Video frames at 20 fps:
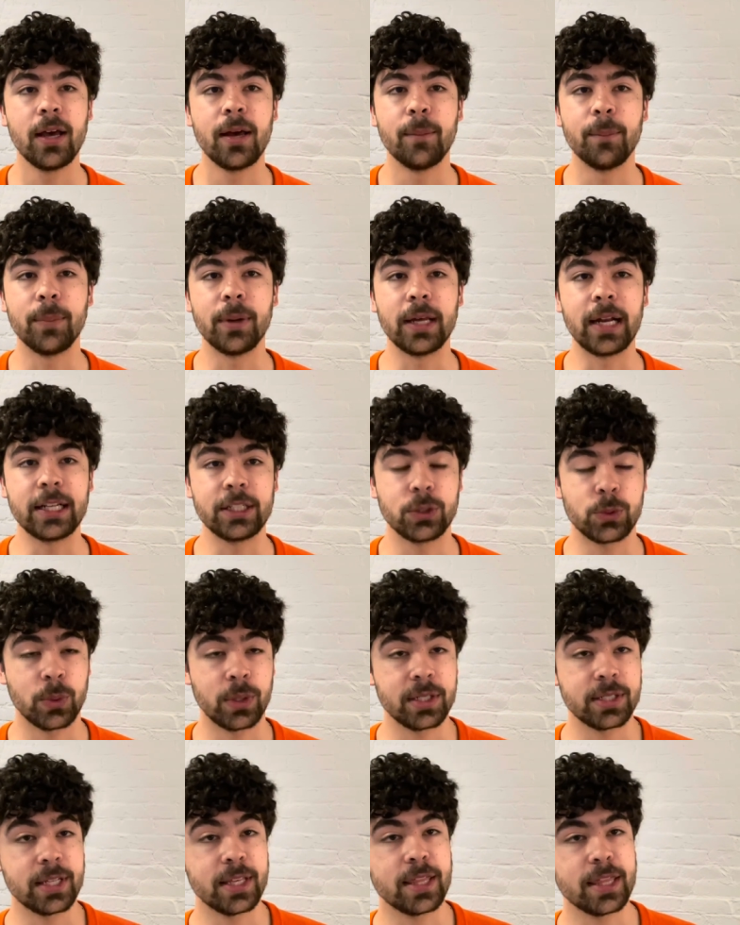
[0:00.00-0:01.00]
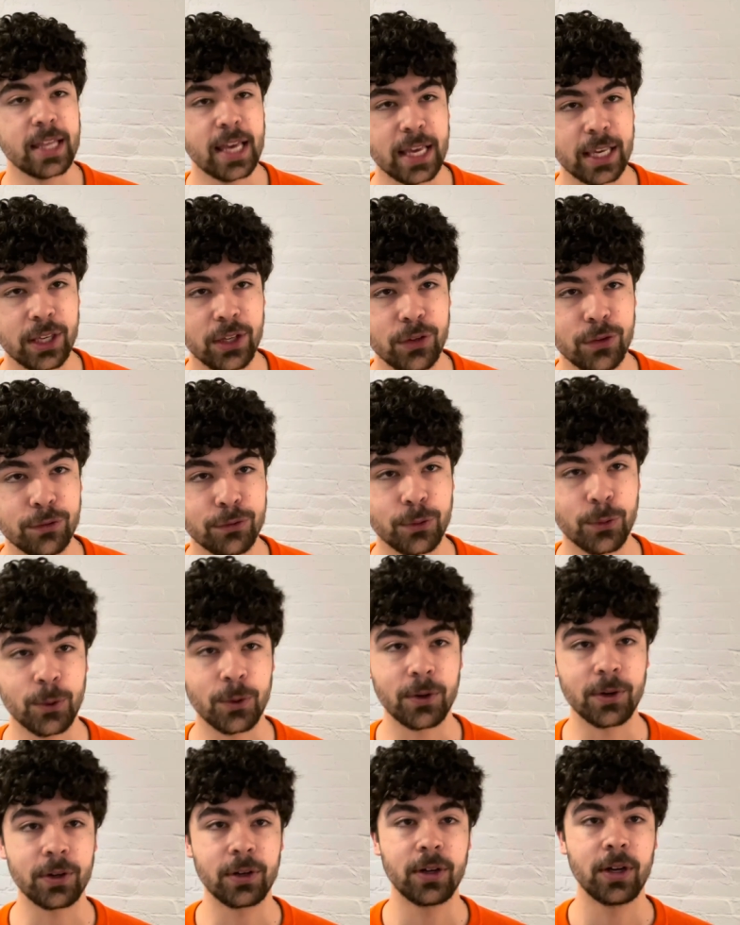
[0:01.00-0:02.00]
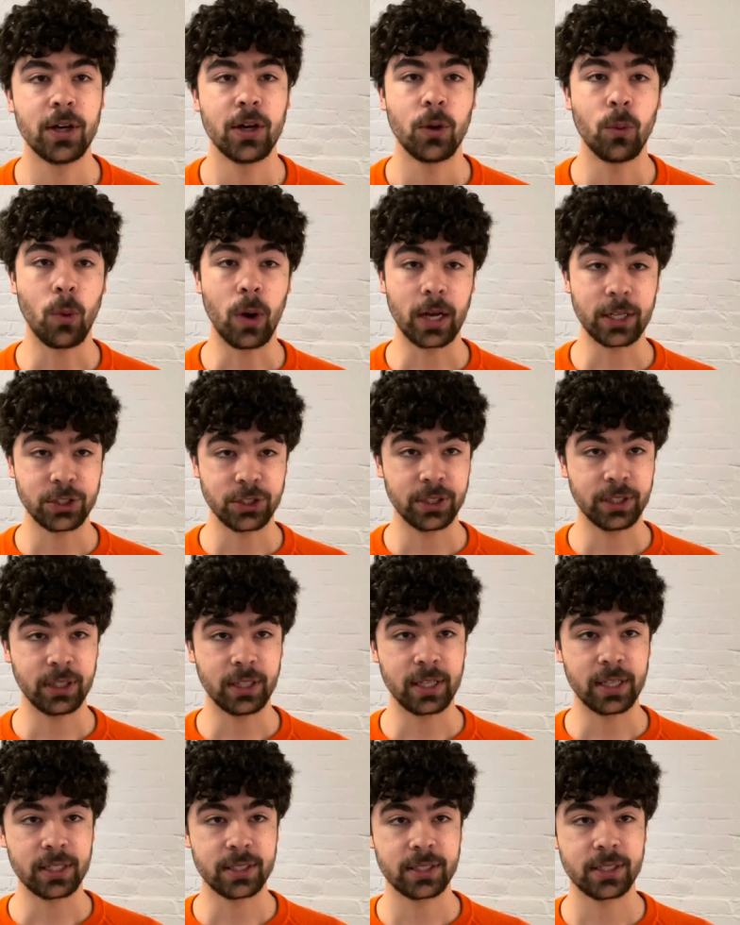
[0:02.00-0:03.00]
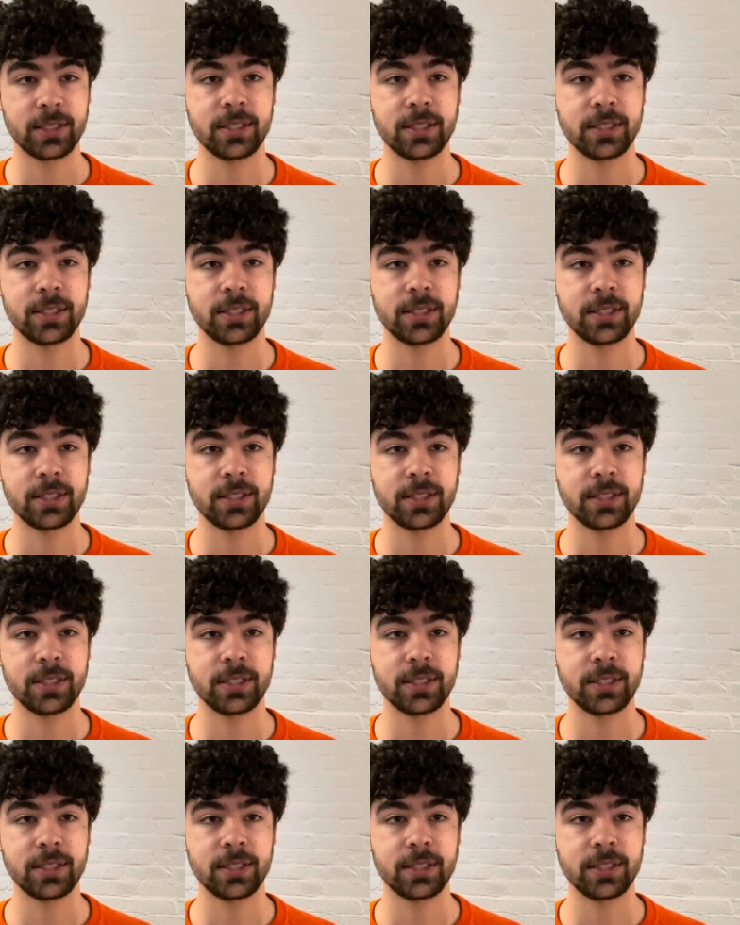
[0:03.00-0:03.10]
But I just want to say thank you for watching this.